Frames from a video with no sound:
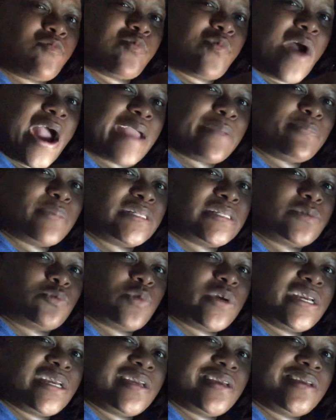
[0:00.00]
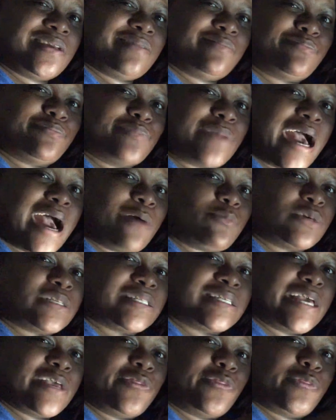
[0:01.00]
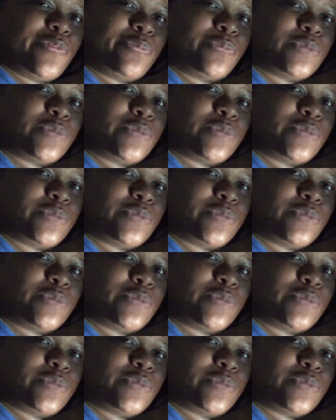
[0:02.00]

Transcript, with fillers: right between I would say